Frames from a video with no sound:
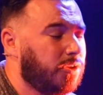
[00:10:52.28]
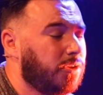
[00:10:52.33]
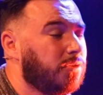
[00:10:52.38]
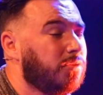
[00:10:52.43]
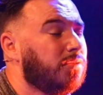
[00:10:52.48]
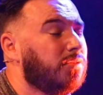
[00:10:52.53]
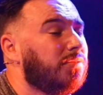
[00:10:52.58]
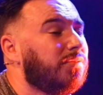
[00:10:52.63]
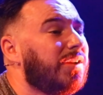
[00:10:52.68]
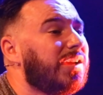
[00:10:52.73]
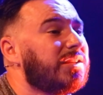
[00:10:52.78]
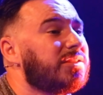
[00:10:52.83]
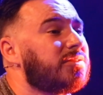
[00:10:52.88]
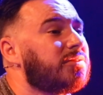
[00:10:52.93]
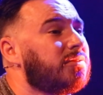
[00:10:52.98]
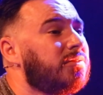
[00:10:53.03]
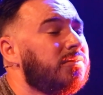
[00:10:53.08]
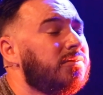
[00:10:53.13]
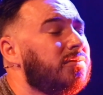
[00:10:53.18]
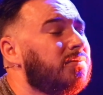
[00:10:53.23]
You
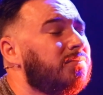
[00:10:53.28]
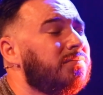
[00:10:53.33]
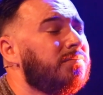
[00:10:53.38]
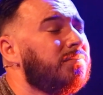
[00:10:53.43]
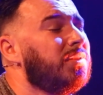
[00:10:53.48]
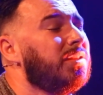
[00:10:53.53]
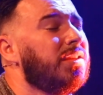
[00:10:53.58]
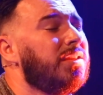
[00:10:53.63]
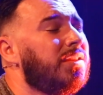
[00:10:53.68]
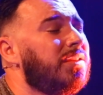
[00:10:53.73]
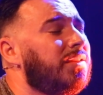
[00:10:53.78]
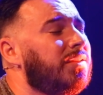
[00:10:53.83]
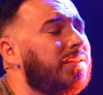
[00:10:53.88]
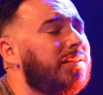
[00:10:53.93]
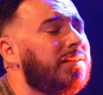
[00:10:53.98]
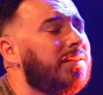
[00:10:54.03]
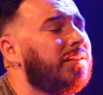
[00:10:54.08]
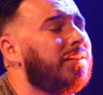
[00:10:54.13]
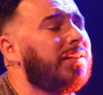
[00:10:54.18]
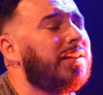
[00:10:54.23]
rescued me
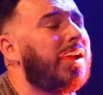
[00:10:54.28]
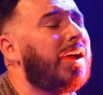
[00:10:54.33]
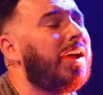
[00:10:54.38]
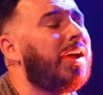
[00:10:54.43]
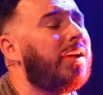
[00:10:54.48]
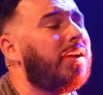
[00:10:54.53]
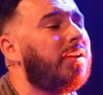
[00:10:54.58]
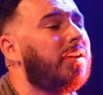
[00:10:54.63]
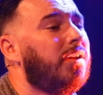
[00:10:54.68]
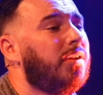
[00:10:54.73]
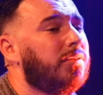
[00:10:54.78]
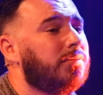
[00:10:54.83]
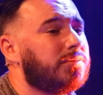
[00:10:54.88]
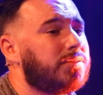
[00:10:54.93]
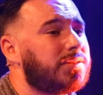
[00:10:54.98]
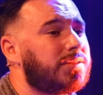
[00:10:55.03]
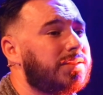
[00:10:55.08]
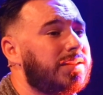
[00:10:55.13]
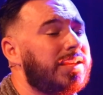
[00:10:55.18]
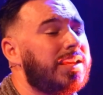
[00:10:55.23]
and I will
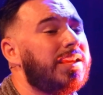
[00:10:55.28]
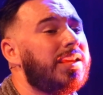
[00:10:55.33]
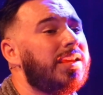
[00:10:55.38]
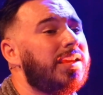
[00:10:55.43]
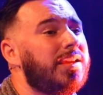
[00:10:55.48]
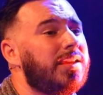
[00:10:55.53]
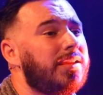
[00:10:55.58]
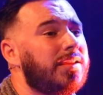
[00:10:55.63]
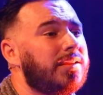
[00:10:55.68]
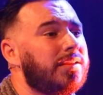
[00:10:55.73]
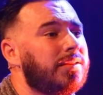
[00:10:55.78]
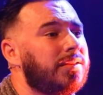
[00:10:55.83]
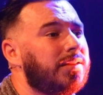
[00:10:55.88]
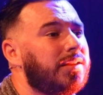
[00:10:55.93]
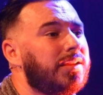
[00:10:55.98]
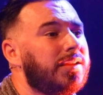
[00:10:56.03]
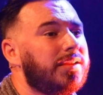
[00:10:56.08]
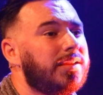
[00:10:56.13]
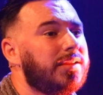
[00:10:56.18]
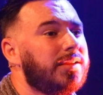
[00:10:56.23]
stare
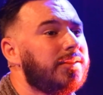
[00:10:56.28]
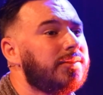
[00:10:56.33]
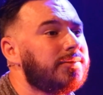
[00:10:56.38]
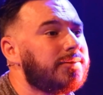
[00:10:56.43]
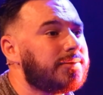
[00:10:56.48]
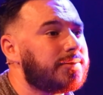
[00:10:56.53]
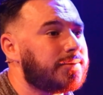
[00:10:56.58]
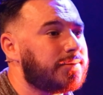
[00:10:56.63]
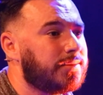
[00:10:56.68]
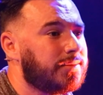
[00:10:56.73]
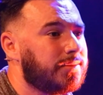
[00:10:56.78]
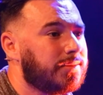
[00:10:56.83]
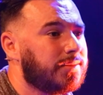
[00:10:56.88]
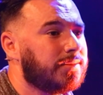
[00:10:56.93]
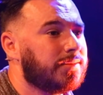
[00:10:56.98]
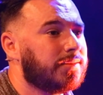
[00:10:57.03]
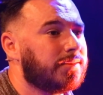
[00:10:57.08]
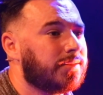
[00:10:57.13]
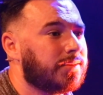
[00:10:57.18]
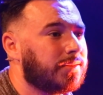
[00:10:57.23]
and see.
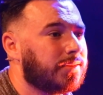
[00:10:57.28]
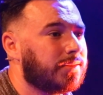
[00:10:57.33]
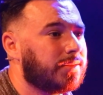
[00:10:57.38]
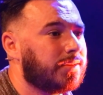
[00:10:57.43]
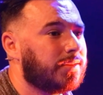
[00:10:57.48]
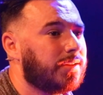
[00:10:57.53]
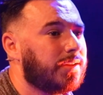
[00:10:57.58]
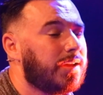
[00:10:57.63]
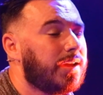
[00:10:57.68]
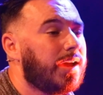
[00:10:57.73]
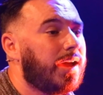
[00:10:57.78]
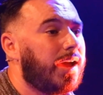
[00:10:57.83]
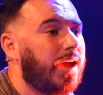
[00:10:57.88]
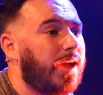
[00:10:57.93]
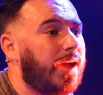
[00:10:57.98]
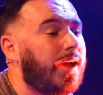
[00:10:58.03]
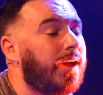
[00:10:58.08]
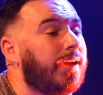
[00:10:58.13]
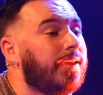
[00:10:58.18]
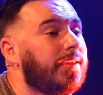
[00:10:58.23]

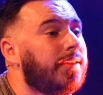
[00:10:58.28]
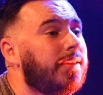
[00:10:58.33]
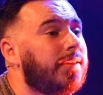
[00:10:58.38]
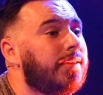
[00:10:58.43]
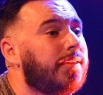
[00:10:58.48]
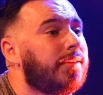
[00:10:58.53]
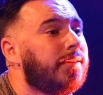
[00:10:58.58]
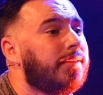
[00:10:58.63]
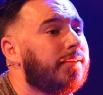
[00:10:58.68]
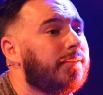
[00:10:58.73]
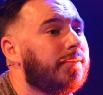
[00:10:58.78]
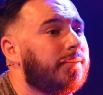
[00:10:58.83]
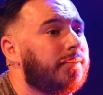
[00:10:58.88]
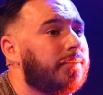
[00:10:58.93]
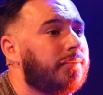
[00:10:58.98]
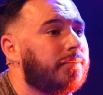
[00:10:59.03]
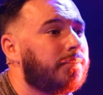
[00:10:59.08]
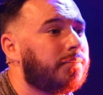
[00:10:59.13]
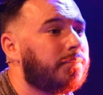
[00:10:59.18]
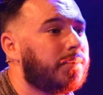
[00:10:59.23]
I
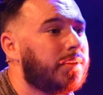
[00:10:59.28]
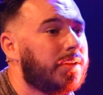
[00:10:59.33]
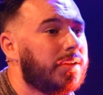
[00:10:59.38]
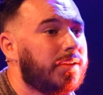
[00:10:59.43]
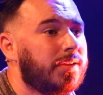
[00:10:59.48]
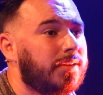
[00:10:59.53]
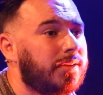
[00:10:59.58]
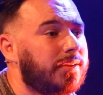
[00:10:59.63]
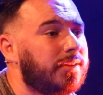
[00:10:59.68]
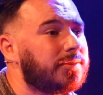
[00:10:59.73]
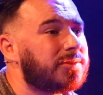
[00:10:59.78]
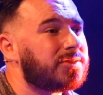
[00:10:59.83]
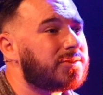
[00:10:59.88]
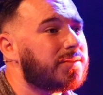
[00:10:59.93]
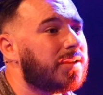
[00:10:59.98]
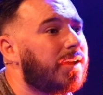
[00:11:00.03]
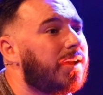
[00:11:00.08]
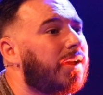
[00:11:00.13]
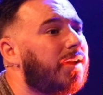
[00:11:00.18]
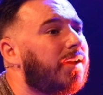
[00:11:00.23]
am a
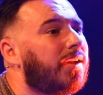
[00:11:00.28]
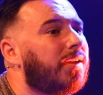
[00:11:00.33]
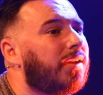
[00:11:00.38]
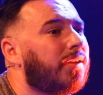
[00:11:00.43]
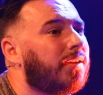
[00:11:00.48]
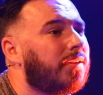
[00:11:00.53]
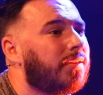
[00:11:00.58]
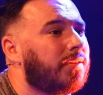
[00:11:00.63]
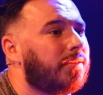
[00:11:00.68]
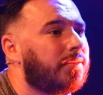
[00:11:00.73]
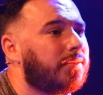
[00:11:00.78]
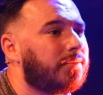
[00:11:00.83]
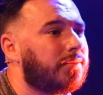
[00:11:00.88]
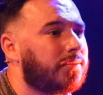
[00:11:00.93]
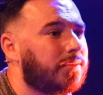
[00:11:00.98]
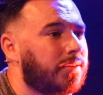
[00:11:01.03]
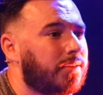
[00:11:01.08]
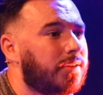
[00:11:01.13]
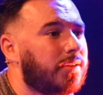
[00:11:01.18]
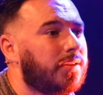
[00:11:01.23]

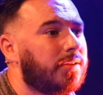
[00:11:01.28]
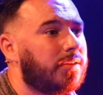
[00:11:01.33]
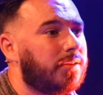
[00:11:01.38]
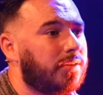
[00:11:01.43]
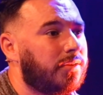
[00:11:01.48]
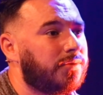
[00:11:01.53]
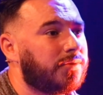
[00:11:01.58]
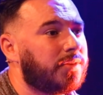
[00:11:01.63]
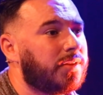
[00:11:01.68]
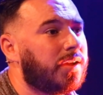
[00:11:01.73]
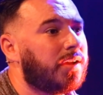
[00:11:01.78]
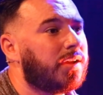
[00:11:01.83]
child of